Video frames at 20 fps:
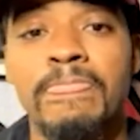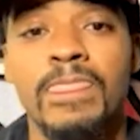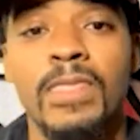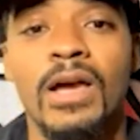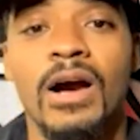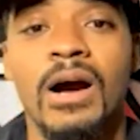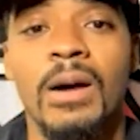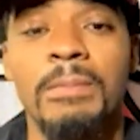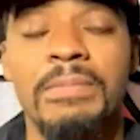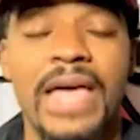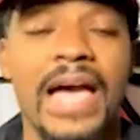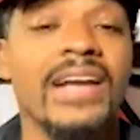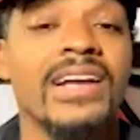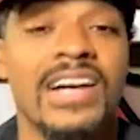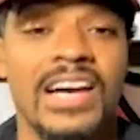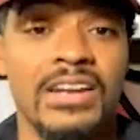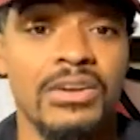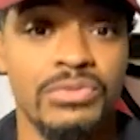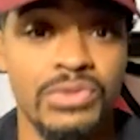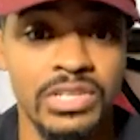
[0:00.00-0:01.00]
that
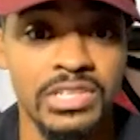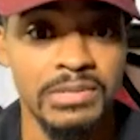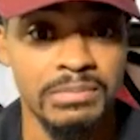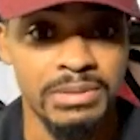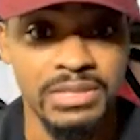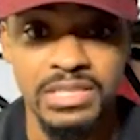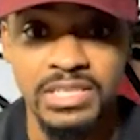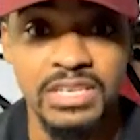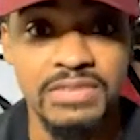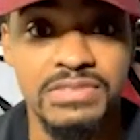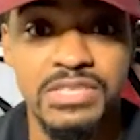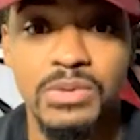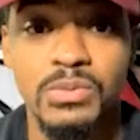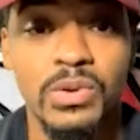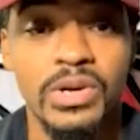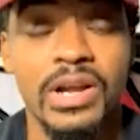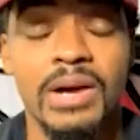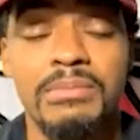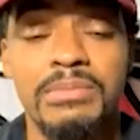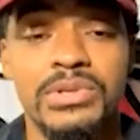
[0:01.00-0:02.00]
kind of really believes in
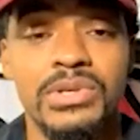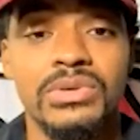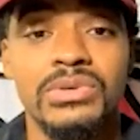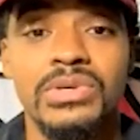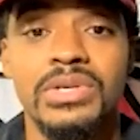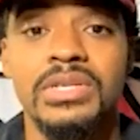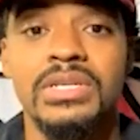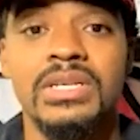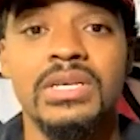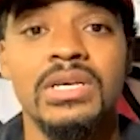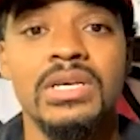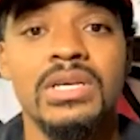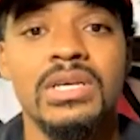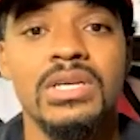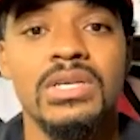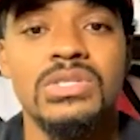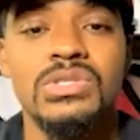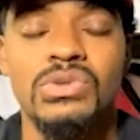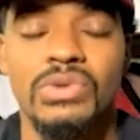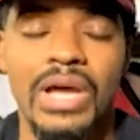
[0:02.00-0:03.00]
what I'm doing.
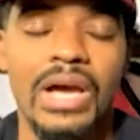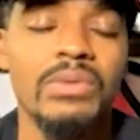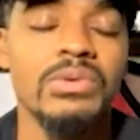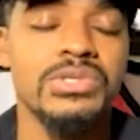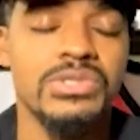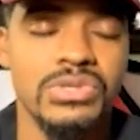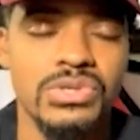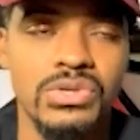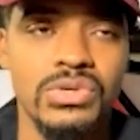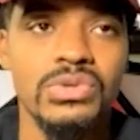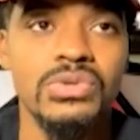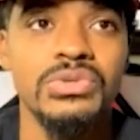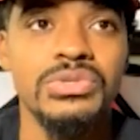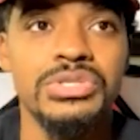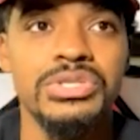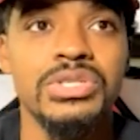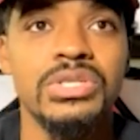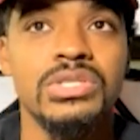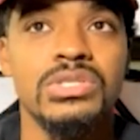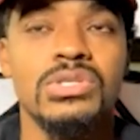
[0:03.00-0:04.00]
So that was
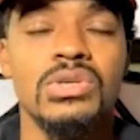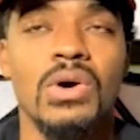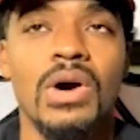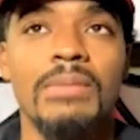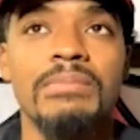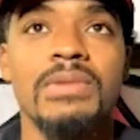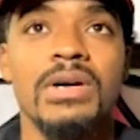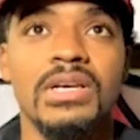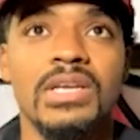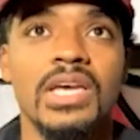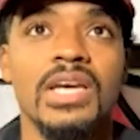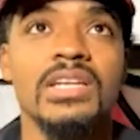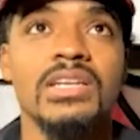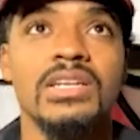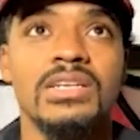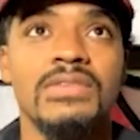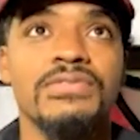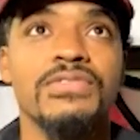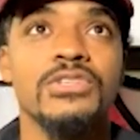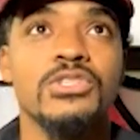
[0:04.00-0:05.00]
huge. So I'm,
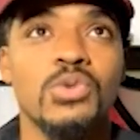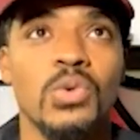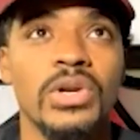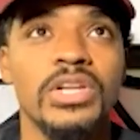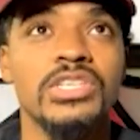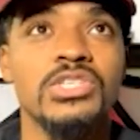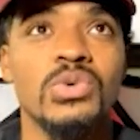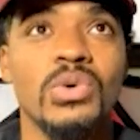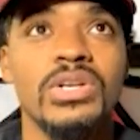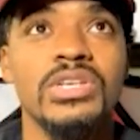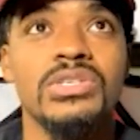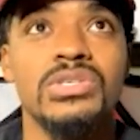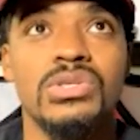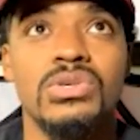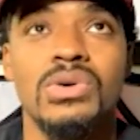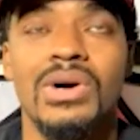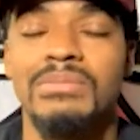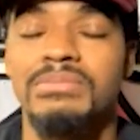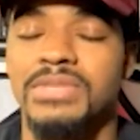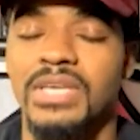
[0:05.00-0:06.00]
again, for
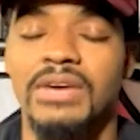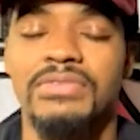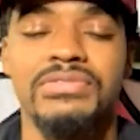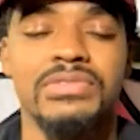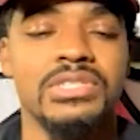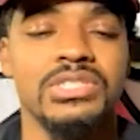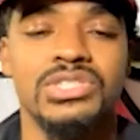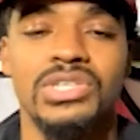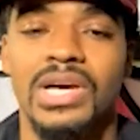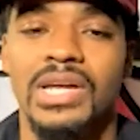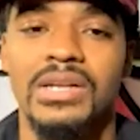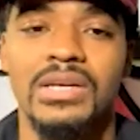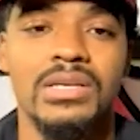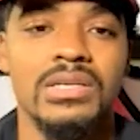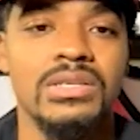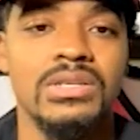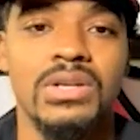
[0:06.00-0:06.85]
2022, I'm definitely trying to,